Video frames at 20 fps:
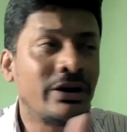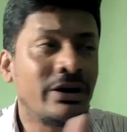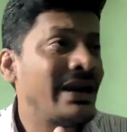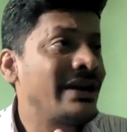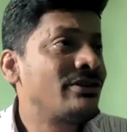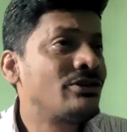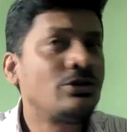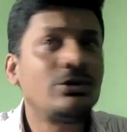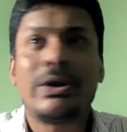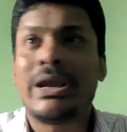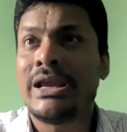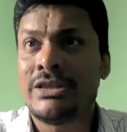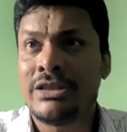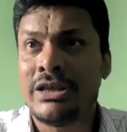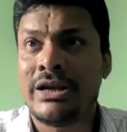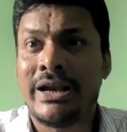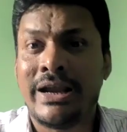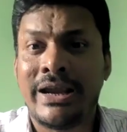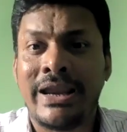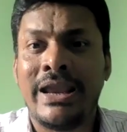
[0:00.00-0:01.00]
get
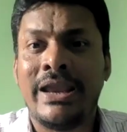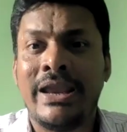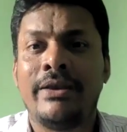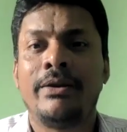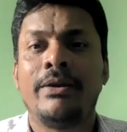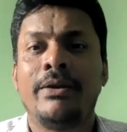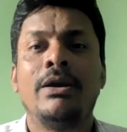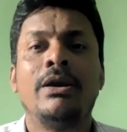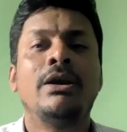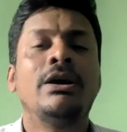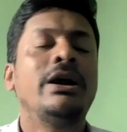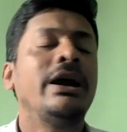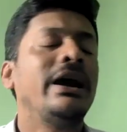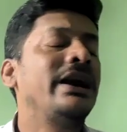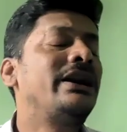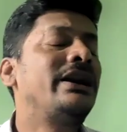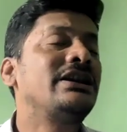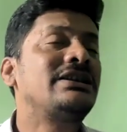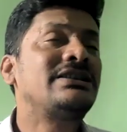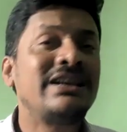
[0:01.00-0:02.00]
together again.
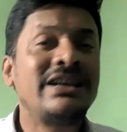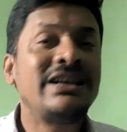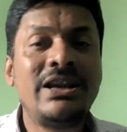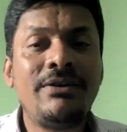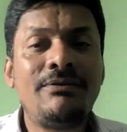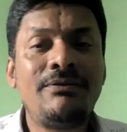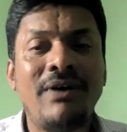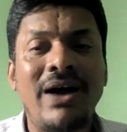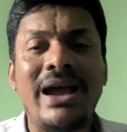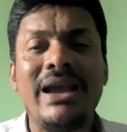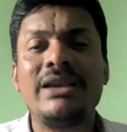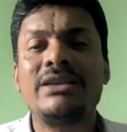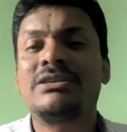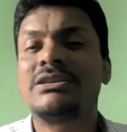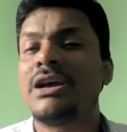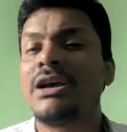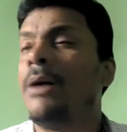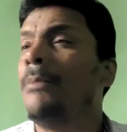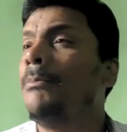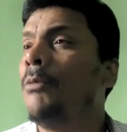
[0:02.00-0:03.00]
It signifies
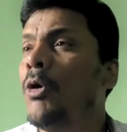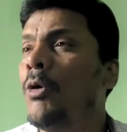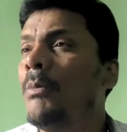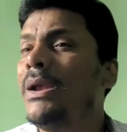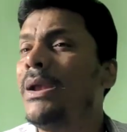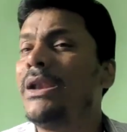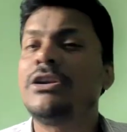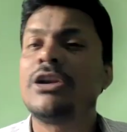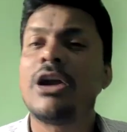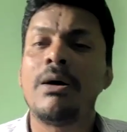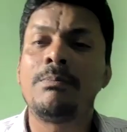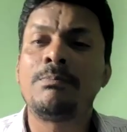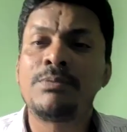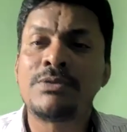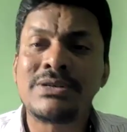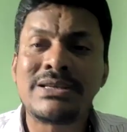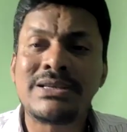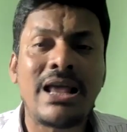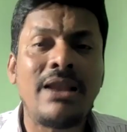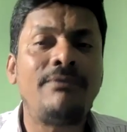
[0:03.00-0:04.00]
a moment of
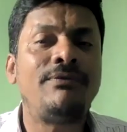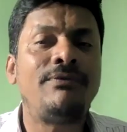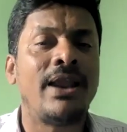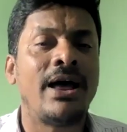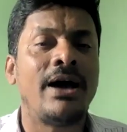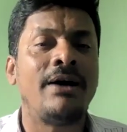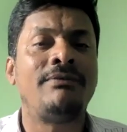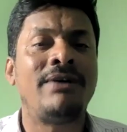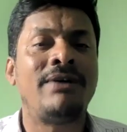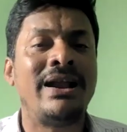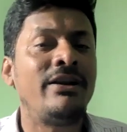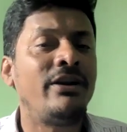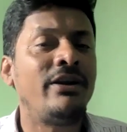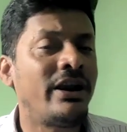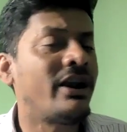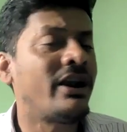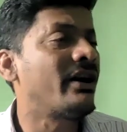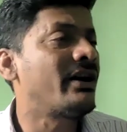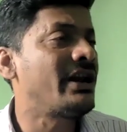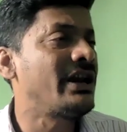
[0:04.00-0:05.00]
self love and
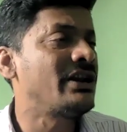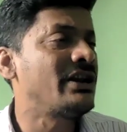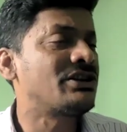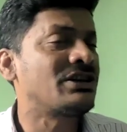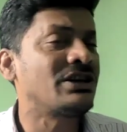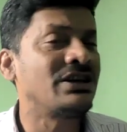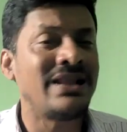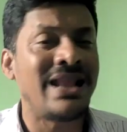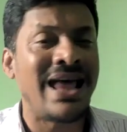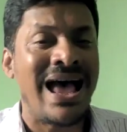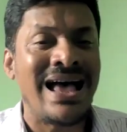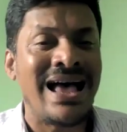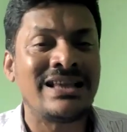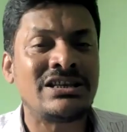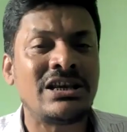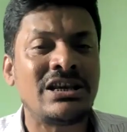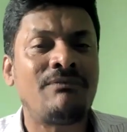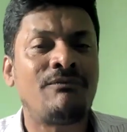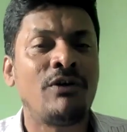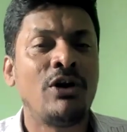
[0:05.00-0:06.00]
recognition, as
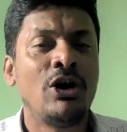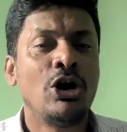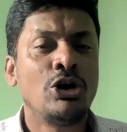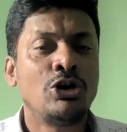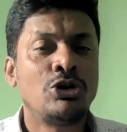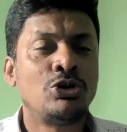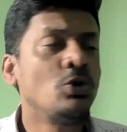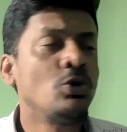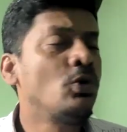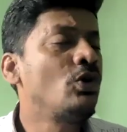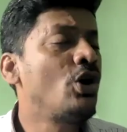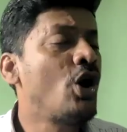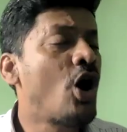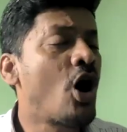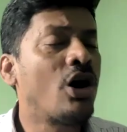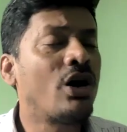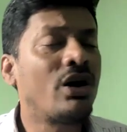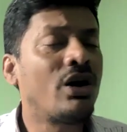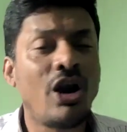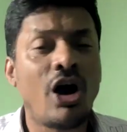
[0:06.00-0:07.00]
if two
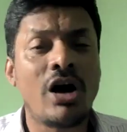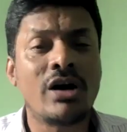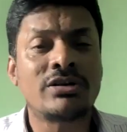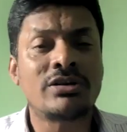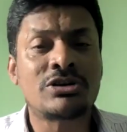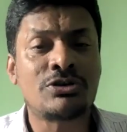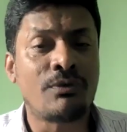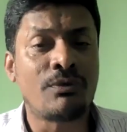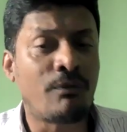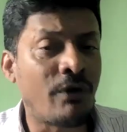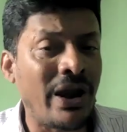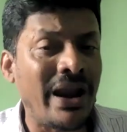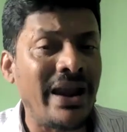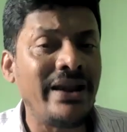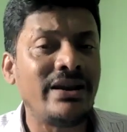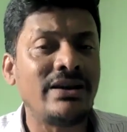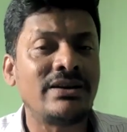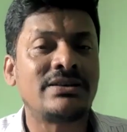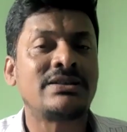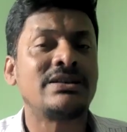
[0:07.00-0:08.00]
long lost
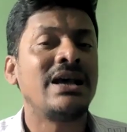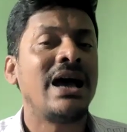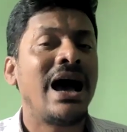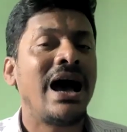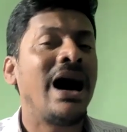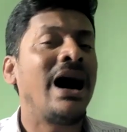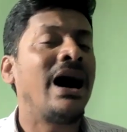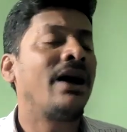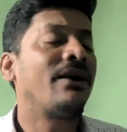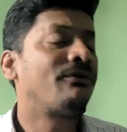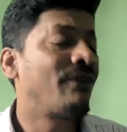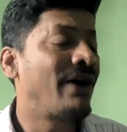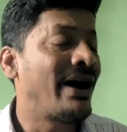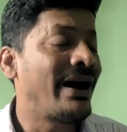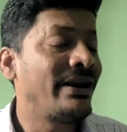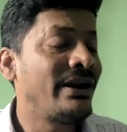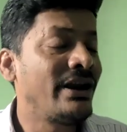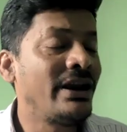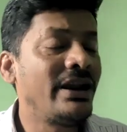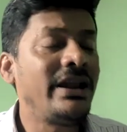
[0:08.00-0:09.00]
friends are
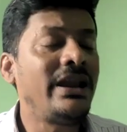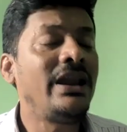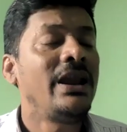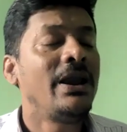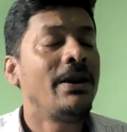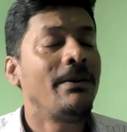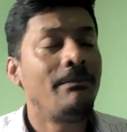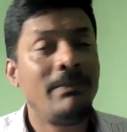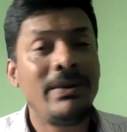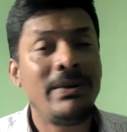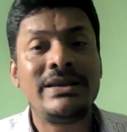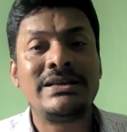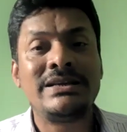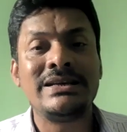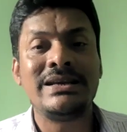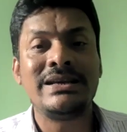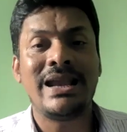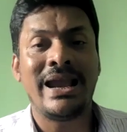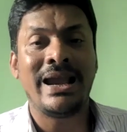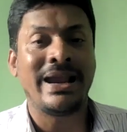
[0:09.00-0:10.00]
finally
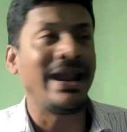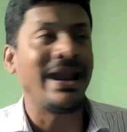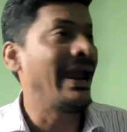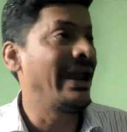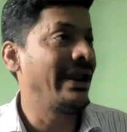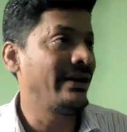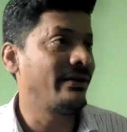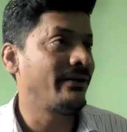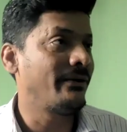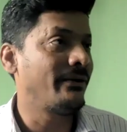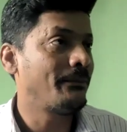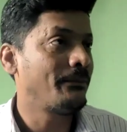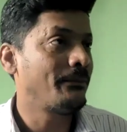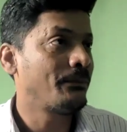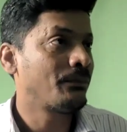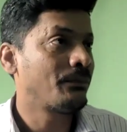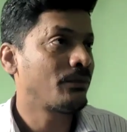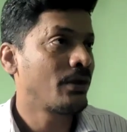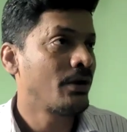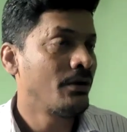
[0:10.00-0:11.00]
meeting again.
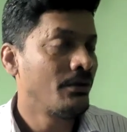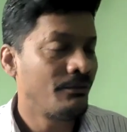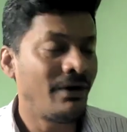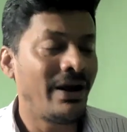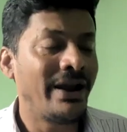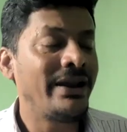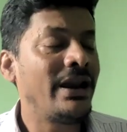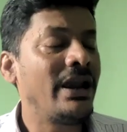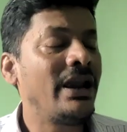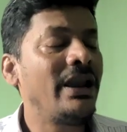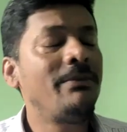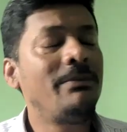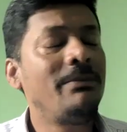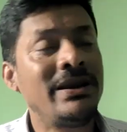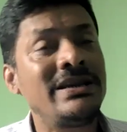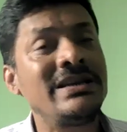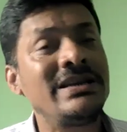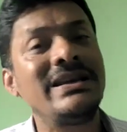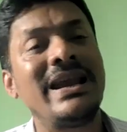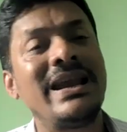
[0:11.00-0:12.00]
Finally
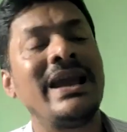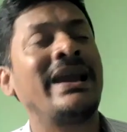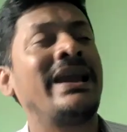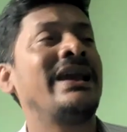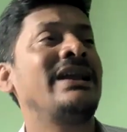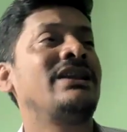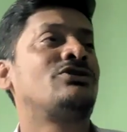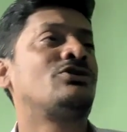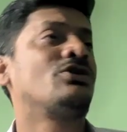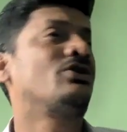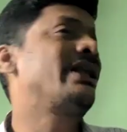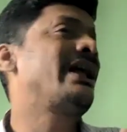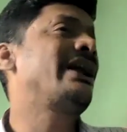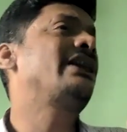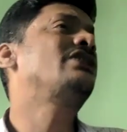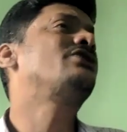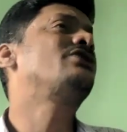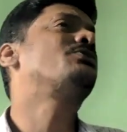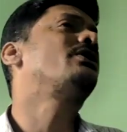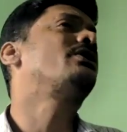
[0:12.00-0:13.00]
meeting again. So that
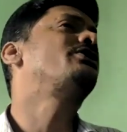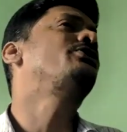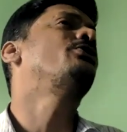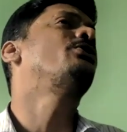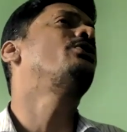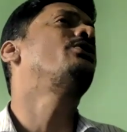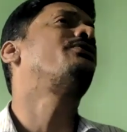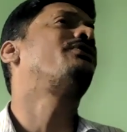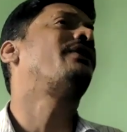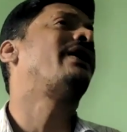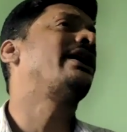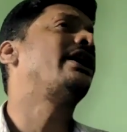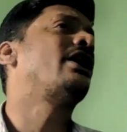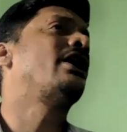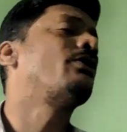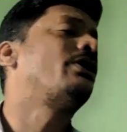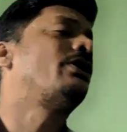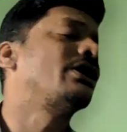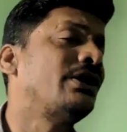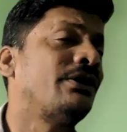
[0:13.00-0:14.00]
is what you will find
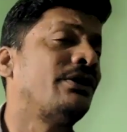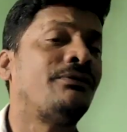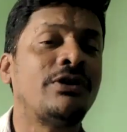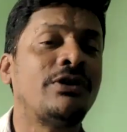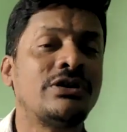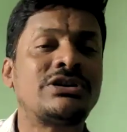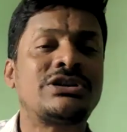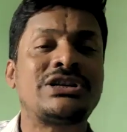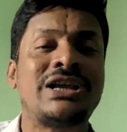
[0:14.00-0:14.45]
out in the first